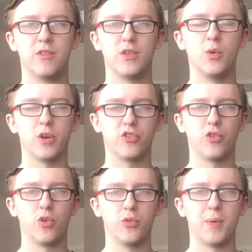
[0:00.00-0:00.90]
who are
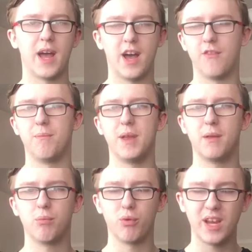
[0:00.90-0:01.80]
short but have
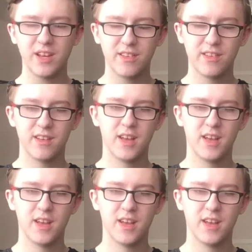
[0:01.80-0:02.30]
big breeds.